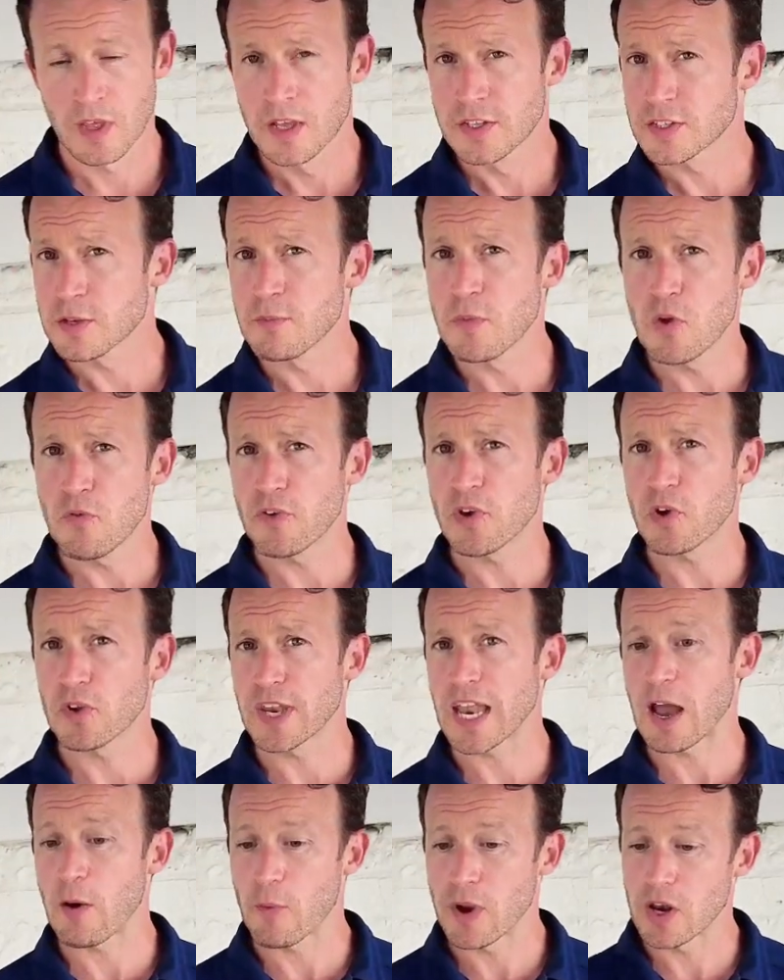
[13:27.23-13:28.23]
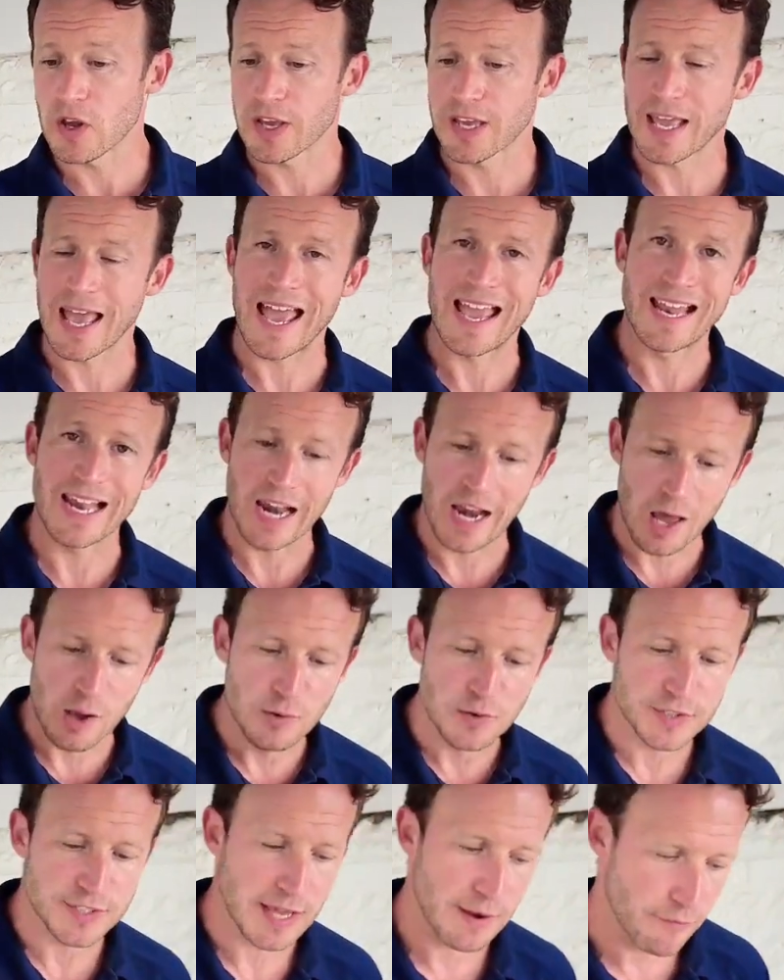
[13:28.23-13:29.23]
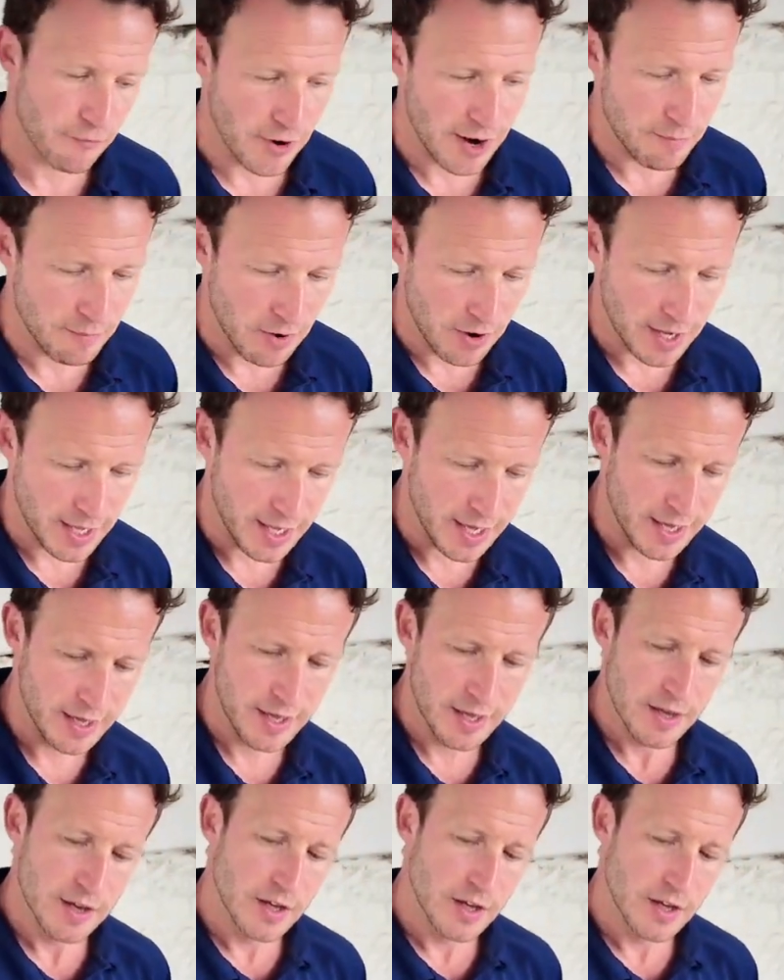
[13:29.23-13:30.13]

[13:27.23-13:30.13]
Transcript: So moving on now, we're looking at a low step frame bike here.